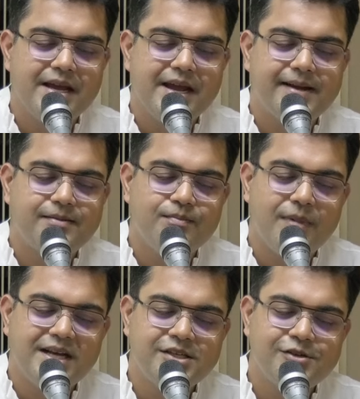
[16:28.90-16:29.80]
It
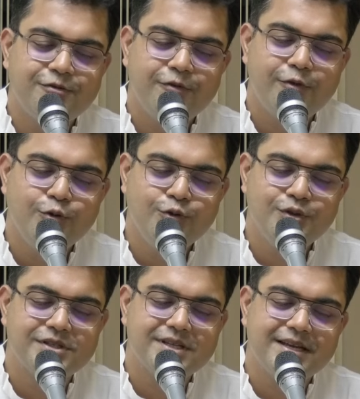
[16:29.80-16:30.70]
must
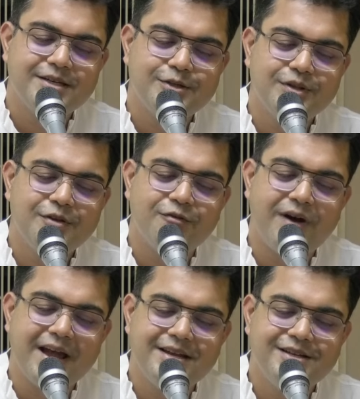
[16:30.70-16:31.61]
fuse into the
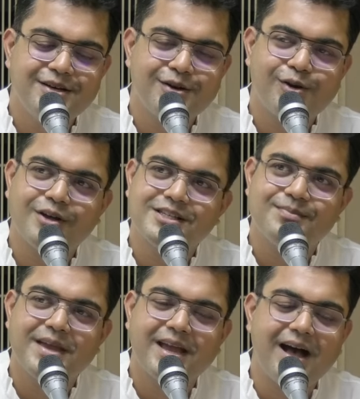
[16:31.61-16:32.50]
wider
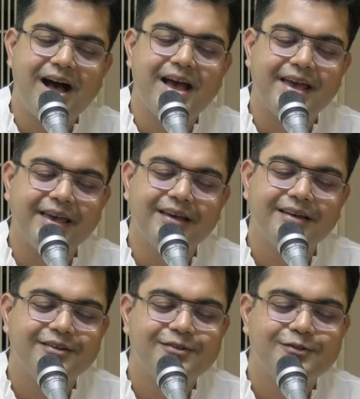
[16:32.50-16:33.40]
cosmic I,
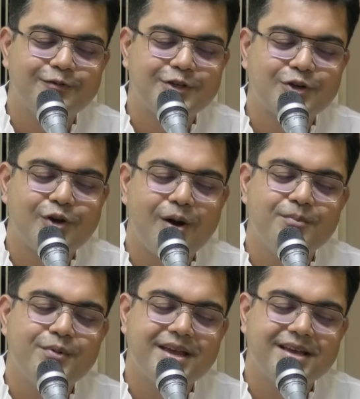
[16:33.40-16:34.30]
which
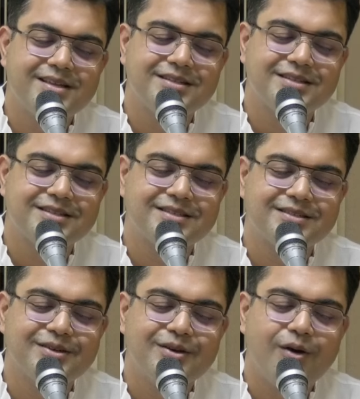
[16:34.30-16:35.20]

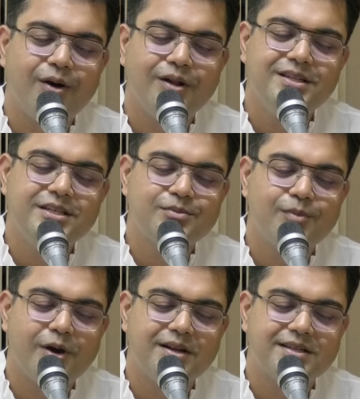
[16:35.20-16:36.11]
comprehends all the
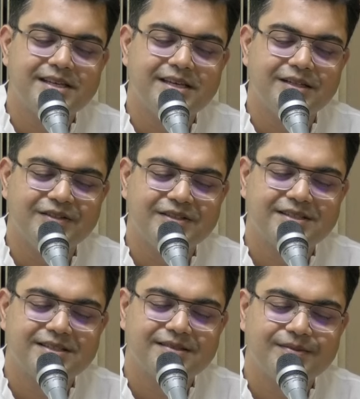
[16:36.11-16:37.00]
smaller
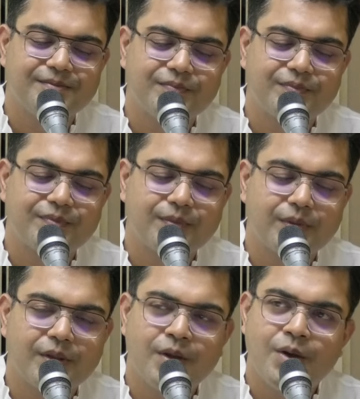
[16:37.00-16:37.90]
cells,
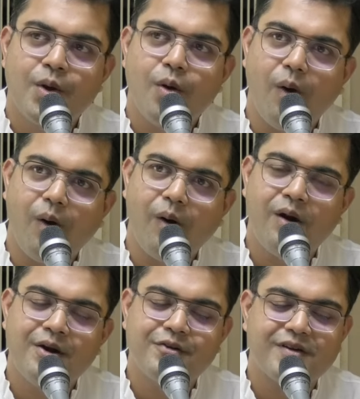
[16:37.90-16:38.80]

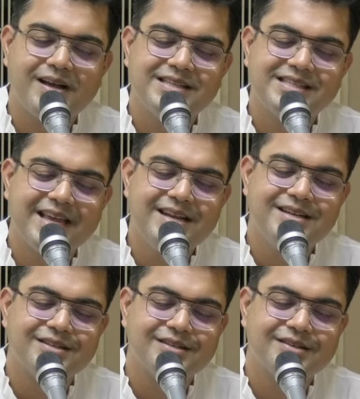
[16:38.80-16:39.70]
or
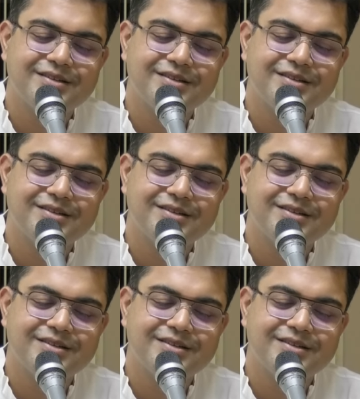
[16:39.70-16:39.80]
transcend,